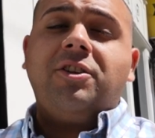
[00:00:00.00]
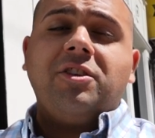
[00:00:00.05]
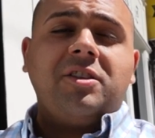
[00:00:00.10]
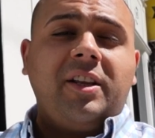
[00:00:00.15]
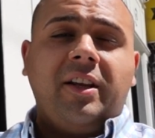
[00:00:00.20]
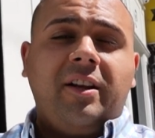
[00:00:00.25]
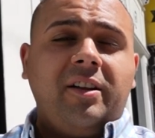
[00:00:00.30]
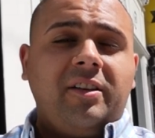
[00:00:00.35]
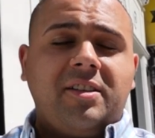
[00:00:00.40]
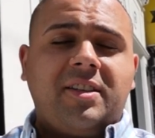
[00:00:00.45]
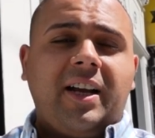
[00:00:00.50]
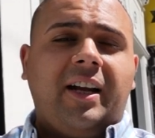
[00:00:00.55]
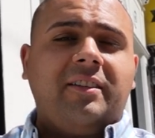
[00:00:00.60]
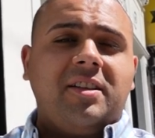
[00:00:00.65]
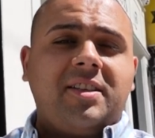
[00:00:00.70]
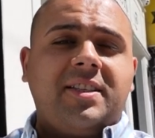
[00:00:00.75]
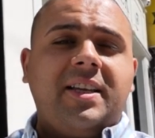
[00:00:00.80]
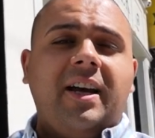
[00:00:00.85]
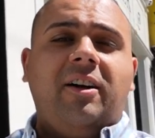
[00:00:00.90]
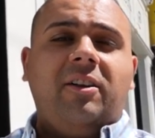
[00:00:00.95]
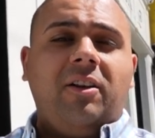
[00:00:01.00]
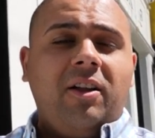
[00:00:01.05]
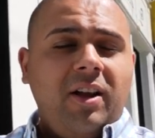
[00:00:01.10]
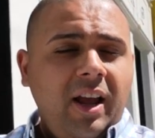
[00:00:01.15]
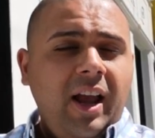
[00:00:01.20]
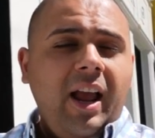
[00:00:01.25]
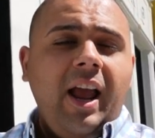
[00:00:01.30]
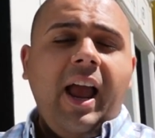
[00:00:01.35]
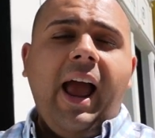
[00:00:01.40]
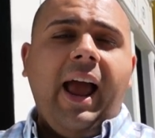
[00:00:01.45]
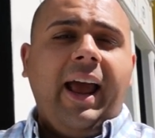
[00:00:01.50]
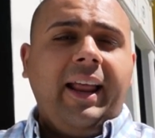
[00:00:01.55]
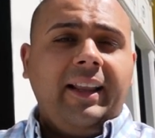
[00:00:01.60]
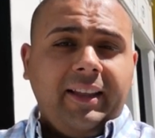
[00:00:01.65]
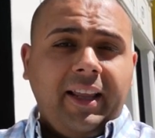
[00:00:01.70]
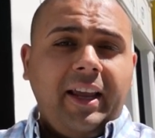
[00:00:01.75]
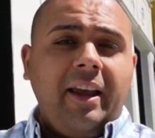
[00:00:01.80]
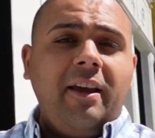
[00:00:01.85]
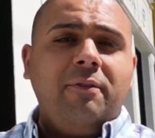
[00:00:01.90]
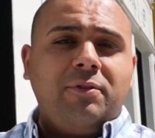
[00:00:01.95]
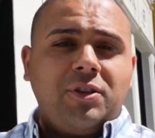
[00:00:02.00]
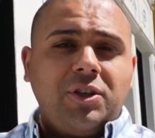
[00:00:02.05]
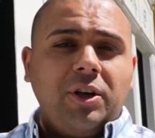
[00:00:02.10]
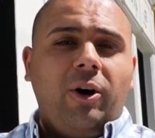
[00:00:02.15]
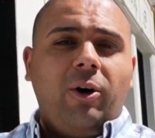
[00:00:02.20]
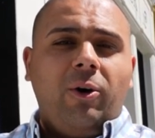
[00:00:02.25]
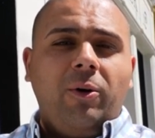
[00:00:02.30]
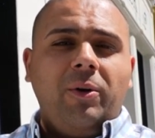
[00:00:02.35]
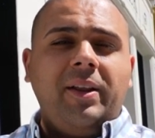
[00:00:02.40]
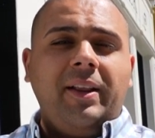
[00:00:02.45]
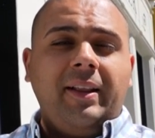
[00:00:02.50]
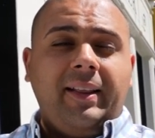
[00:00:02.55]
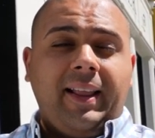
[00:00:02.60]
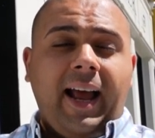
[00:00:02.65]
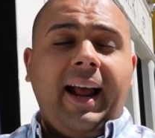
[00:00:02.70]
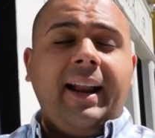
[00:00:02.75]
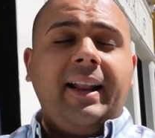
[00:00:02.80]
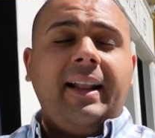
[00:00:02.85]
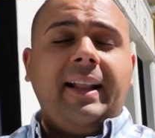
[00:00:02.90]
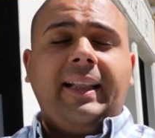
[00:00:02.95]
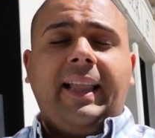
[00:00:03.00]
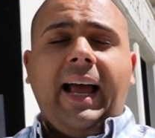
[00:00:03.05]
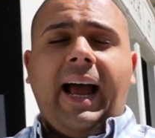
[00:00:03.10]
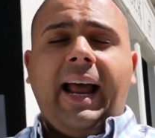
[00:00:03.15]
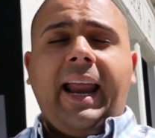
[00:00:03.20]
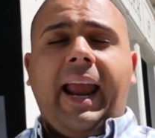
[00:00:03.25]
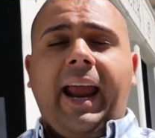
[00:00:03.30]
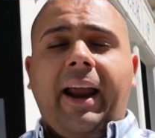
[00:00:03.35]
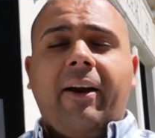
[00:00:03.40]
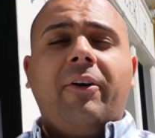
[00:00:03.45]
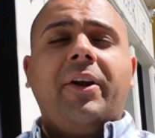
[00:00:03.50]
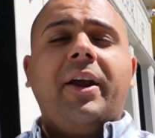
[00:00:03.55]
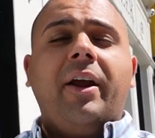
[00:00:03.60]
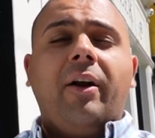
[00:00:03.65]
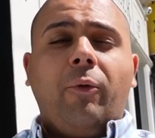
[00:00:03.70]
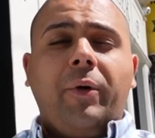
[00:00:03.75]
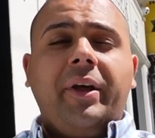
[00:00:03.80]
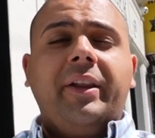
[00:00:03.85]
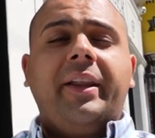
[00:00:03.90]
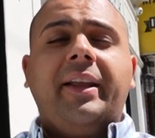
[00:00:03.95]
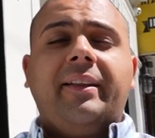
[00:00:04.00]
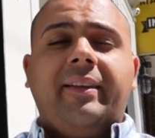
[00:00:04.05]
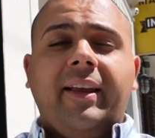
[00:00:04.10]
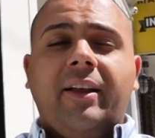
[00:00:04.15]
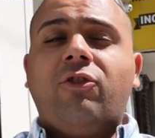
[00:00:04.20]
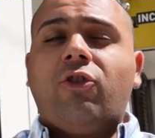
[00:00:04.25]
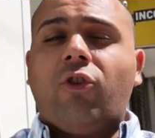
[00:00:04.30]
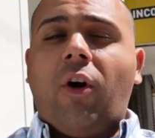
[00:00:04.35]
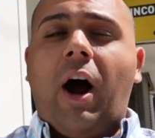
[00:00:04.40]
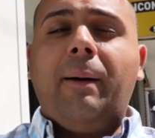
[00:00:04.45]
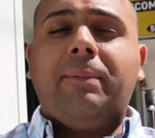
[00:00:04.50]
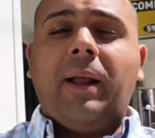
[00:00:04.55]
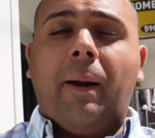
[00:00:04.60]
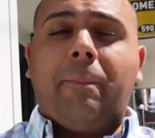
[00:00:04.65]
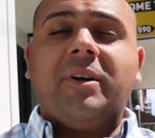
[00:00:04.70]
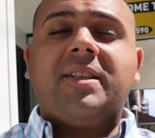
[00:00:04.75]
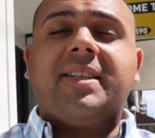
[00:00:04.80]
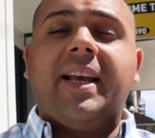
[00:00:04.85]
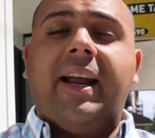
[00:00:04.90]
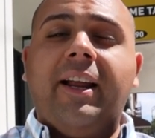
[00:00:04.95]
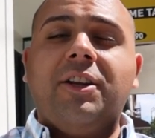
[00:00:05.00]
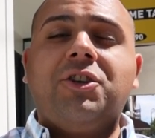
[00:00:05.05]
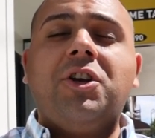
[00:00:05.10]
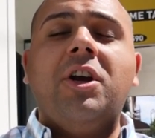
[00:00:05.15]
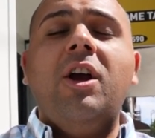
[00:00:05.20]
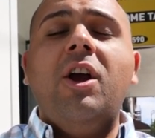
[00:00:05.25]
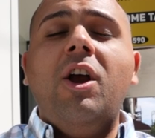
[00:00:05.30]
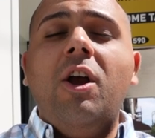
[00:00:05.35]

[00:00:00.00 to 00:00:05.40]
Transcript: just didn't decide to sell and leave. So that area really did drop that percentage.